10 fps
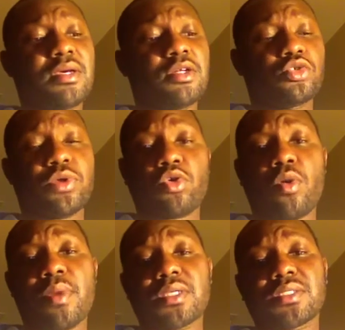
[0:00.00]
to
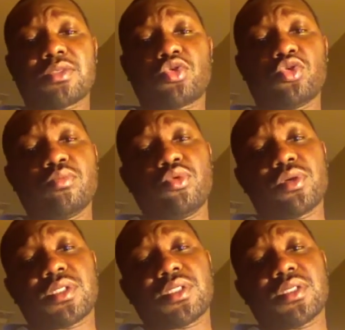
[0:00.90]
recommend two
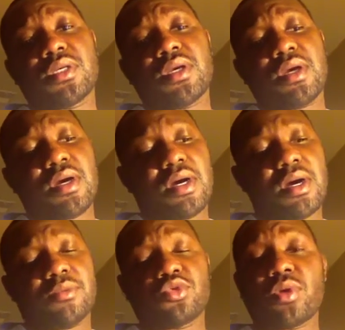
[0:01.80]
books uh,
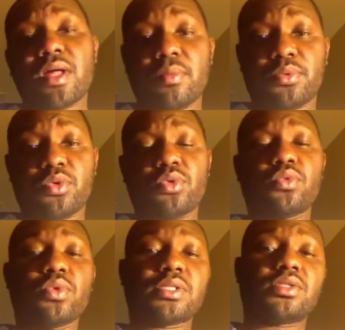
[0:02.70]
to help you
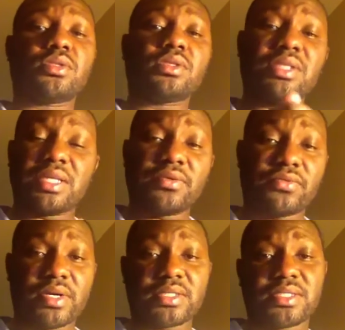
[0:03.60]
with
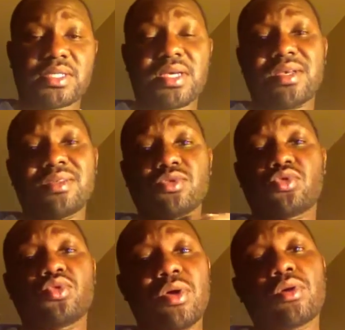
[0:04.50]
deliverance and
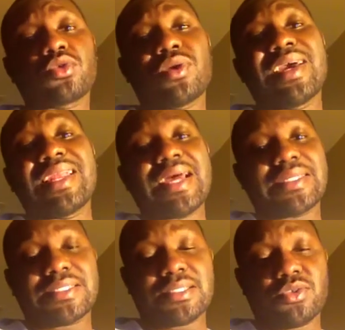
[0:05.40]
to also
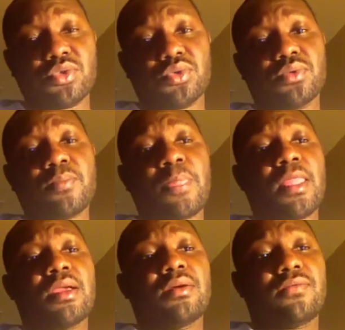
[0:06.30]
enlighten you
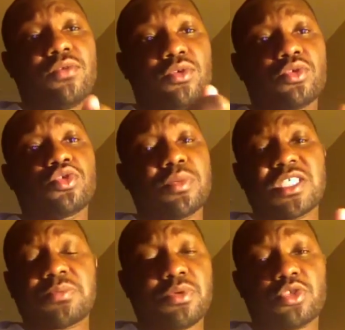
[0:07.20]
for you to be
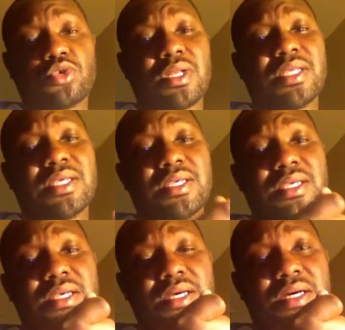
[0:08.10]
spiritually
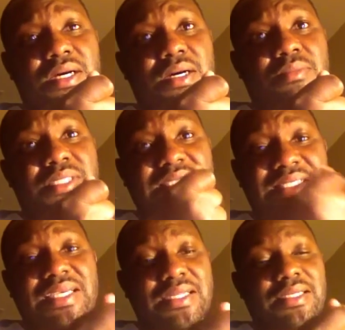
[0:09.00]
um,
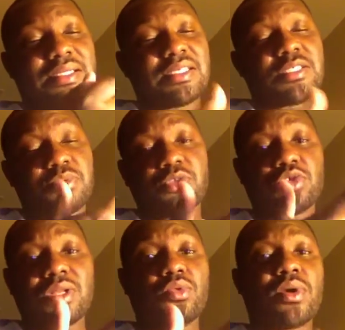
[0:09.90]
discerning and
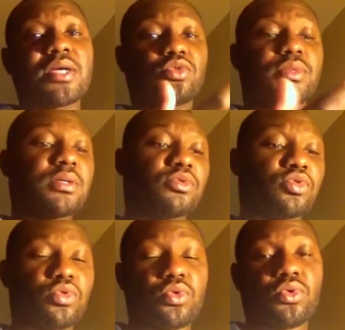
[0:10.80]
spiritually wise to be able to
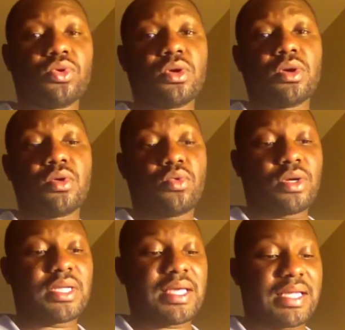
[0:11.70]
know what
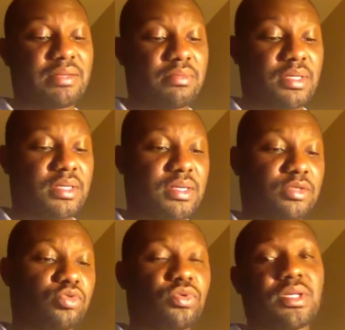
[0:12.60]
the enemy is
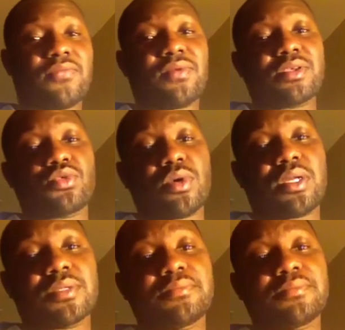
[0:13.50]
doing. The first one